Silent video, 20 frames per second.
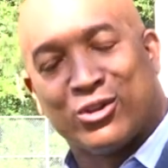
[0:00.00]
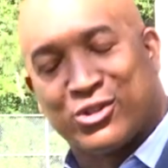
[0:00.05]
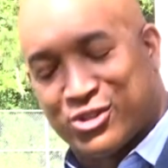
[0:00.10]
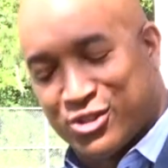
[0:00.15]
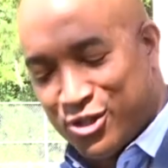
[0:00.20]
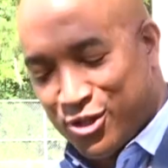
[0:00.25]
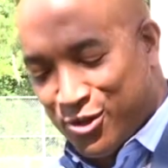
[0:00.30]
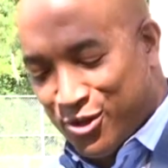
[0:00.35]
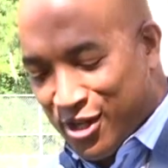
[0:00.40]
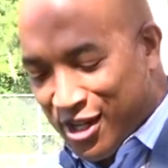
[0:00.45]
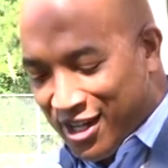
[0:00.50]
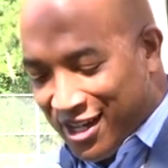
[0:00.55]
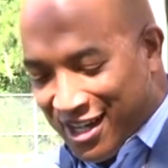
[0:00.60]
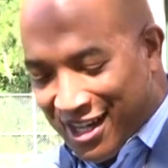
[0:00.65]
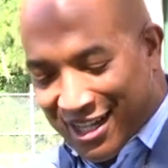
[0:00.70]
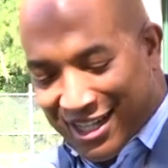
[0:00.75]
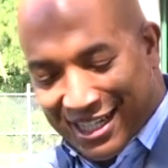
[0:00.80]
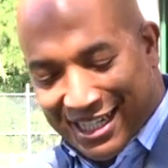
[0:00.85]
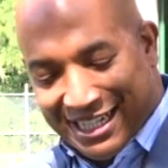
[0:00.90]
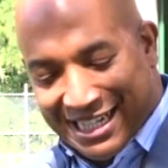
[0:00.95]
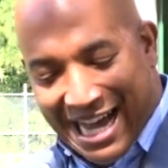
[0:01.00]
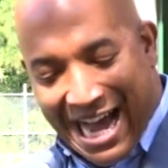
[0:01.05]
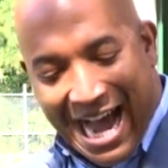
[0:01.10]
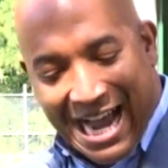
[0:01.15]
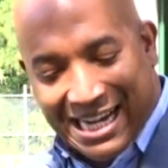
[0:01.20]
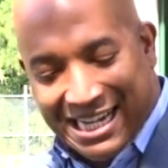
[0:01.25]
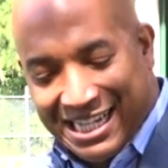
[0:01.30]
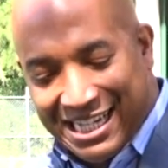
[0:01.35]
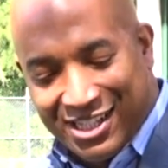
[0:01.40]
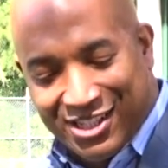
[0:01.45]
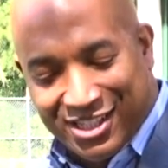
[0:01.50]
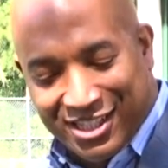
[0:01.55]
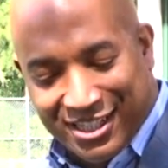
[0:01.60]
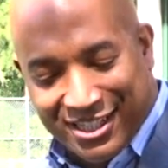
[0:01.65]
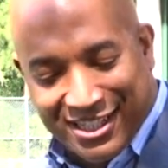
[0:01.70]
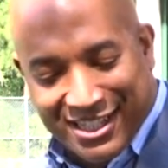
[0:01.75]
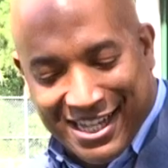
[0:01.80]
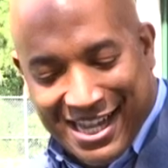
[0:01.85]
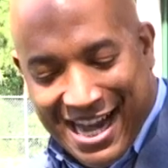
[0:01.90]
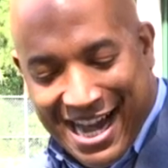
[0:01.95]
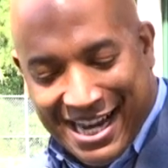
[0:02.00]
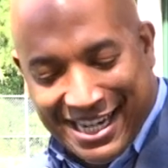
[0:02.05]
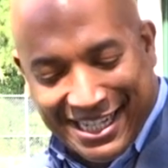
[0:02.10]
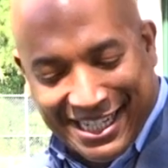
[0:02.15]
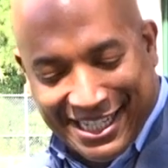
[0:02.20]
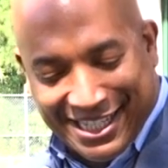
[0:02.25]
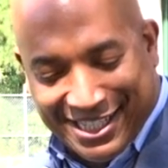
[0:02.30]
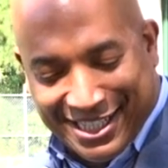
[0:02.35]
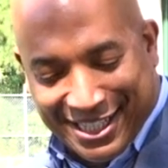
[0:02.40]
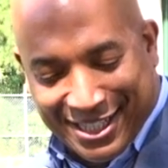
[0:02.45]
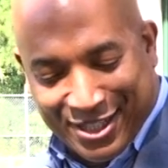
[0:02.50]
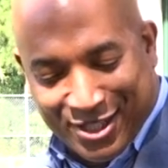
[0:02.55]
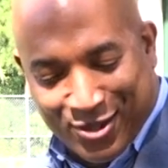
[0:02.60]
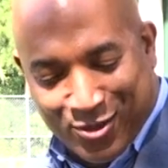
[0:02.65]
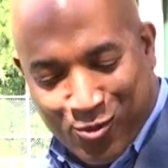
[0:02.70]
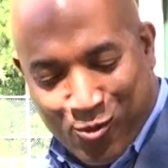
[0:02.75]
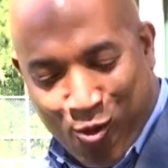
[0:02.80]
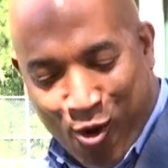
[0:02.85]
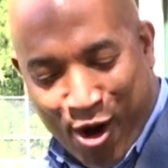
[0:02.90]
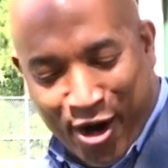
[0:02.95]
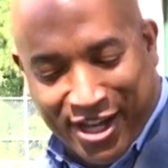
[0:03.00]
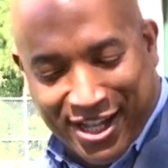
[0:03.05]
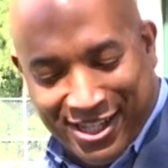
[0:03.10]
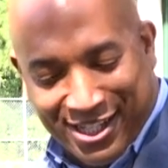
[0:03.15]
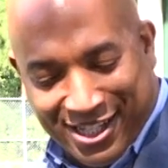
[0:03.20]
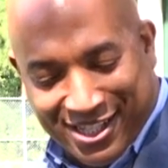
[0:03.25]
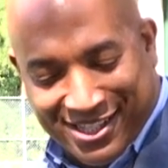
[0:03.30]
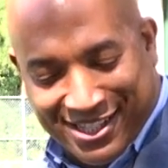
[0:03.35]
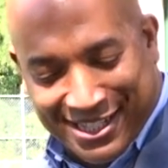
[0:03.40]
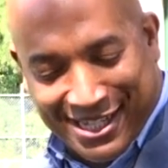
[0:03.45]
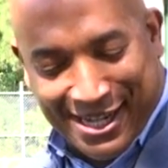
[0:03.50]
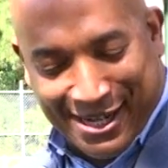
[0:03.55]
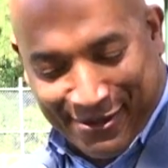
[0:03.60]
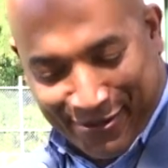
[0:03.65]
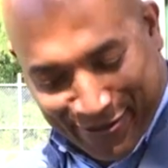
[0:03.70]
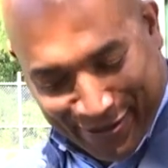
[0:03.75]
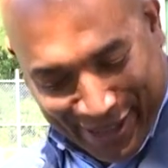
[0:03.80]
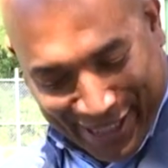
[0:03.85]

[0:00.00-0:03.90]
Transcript: So, Linda, I need you working your stuff.